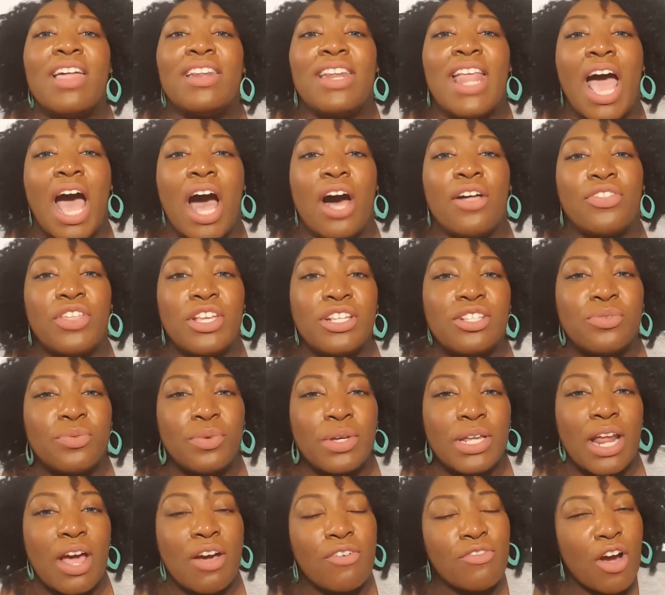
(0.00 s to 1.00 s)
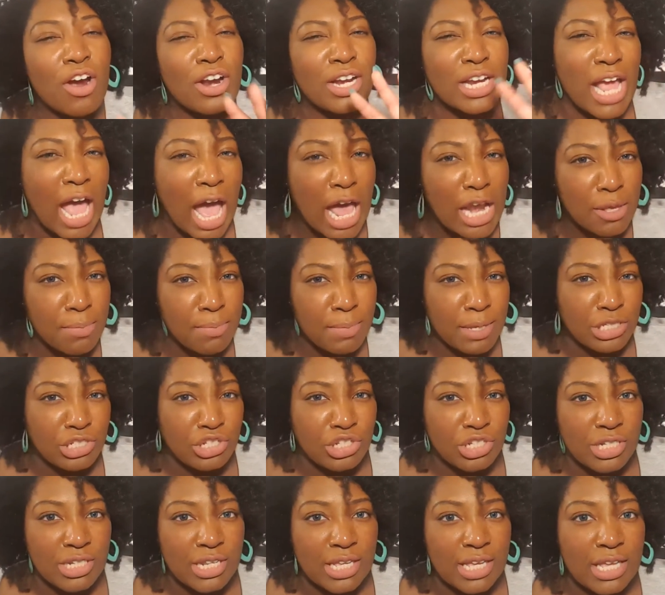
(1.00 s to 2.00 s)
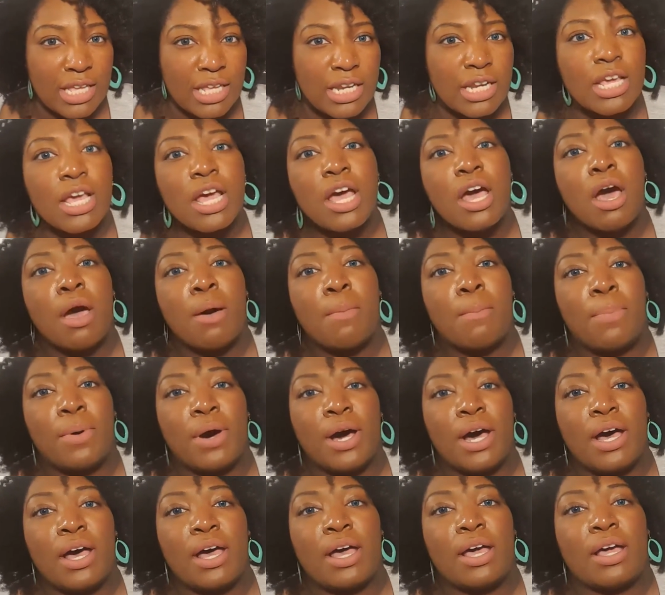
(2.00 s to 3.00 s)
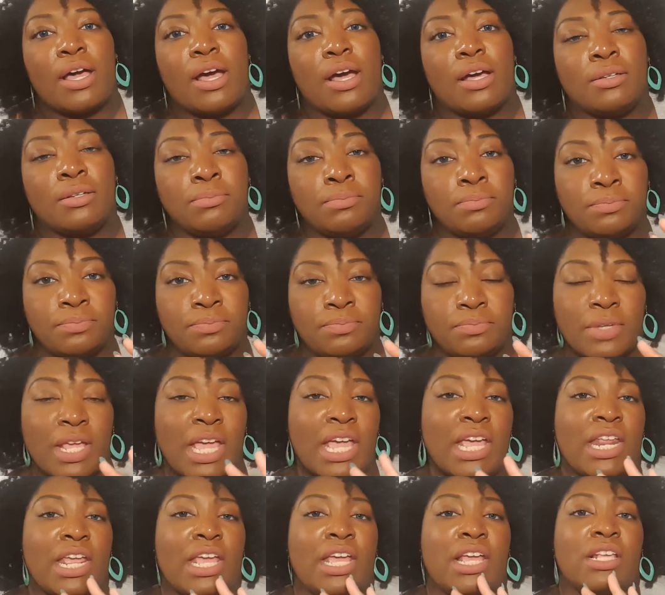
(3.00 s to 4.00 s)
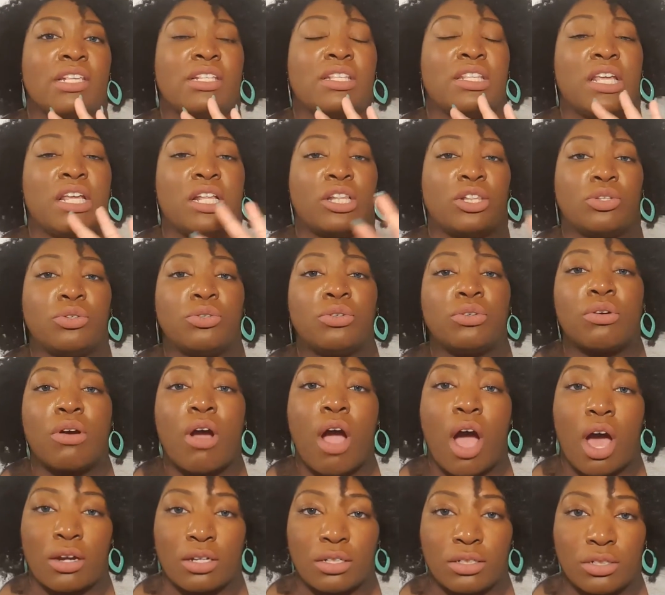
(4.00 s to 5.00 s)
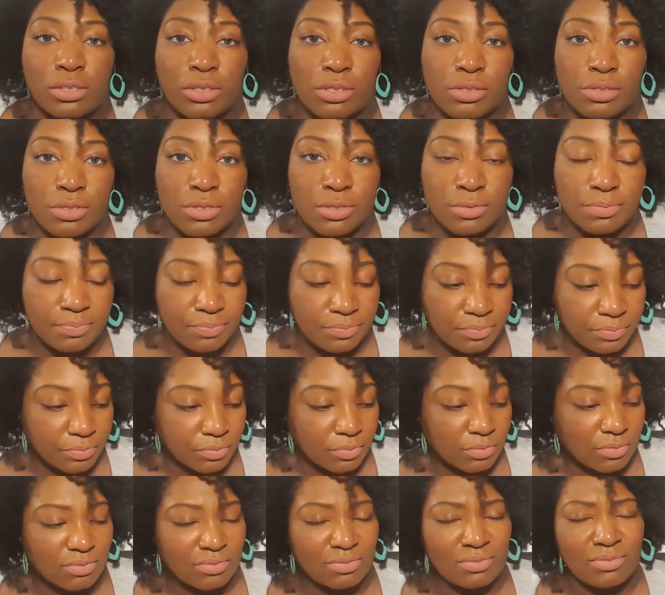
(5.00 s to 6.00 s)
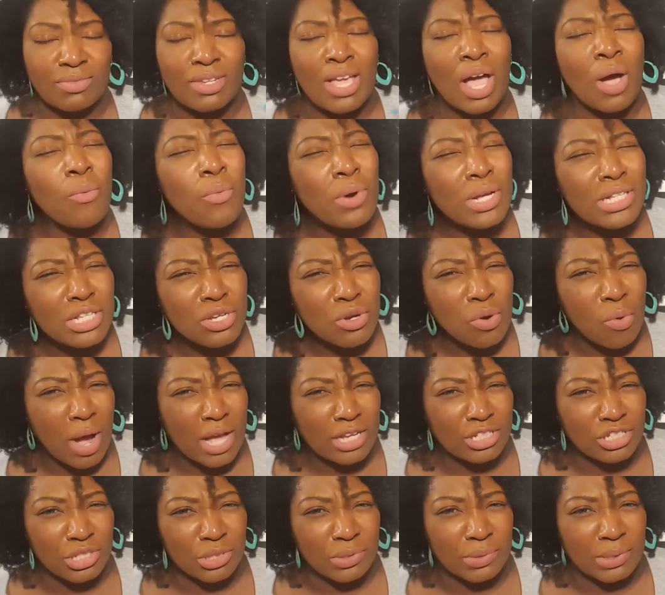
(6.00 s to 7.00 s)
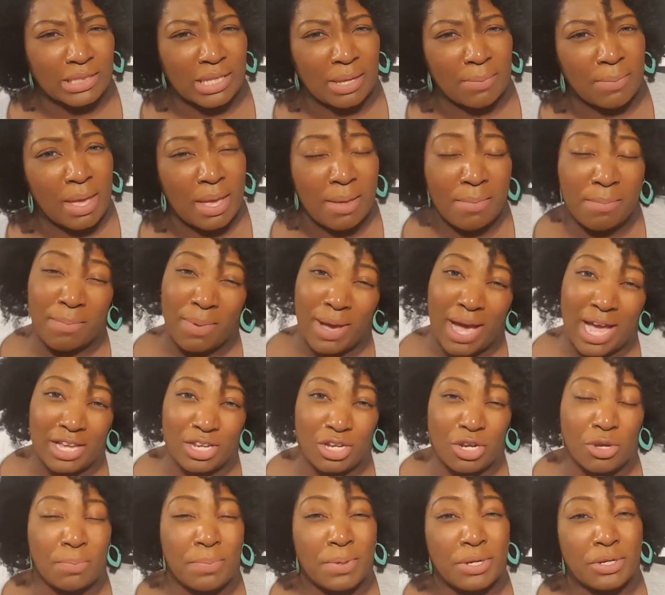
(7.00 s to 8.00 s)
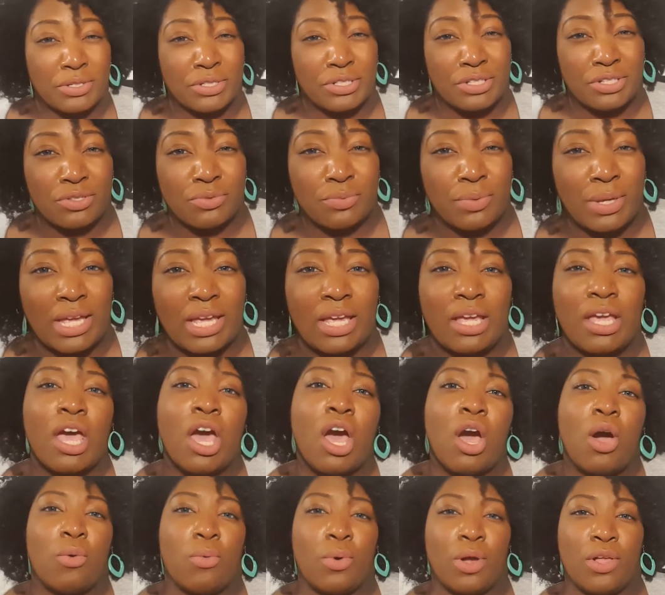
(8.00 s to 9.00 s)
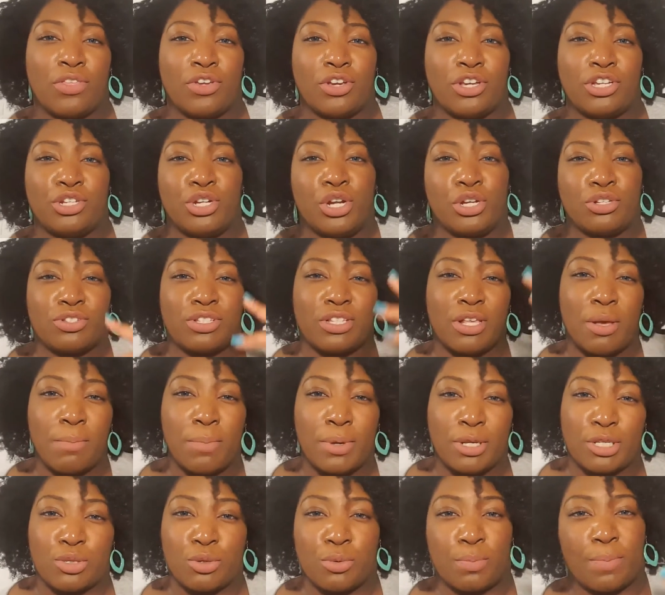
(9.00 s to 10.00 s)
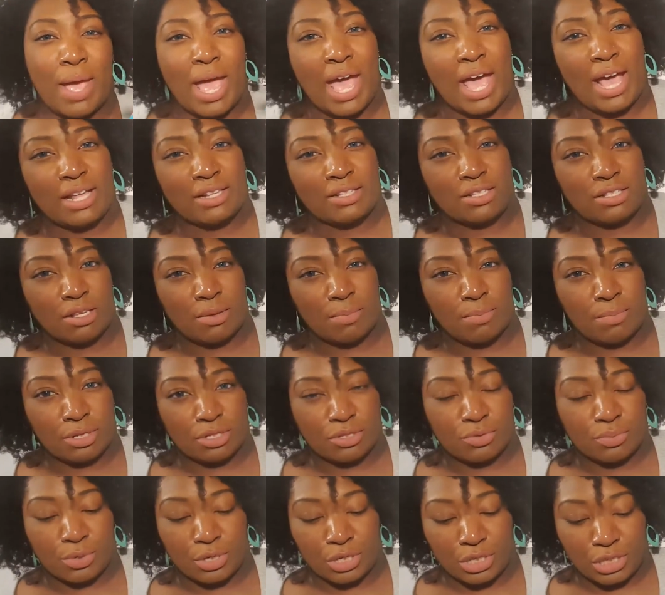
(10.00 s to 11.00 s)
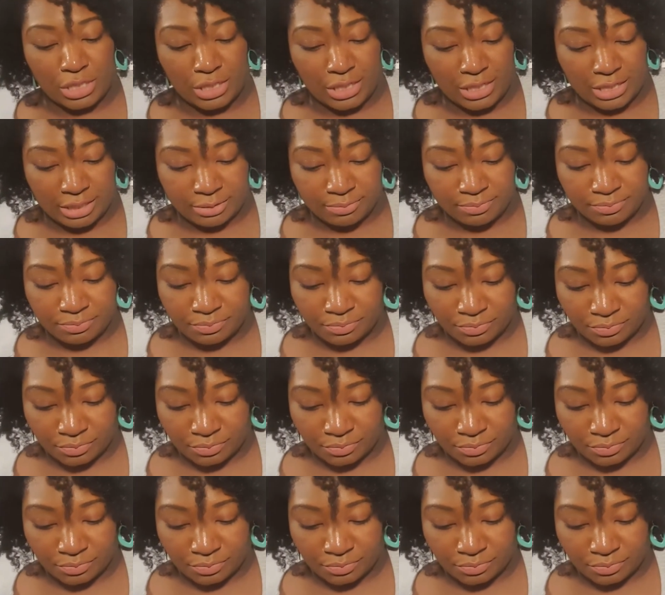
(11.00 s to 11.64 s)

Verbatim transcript: Now, this one I've already kind of mentioned it, but it is the Lunar Chronicles. I wasn't quite sure what they meant by, you know, bitter and sweet, whether, you know, some books were bad, some books were good